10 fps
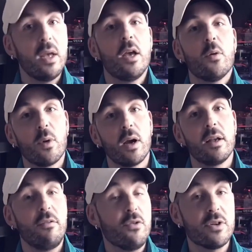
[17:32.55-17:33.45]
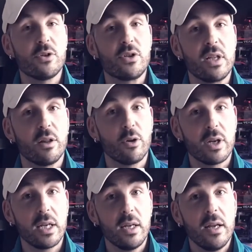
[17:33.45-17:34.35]
where if you're interested in
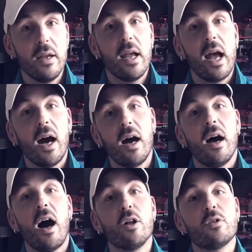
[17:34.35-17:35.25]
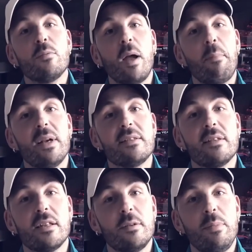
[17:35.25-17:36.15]
learning, I'll do my best
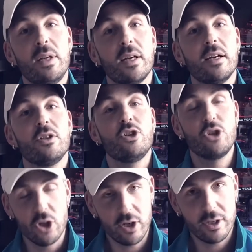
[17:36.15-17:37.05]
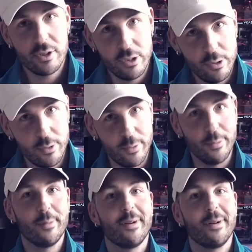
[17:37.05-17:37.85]
not to be a jerk to you.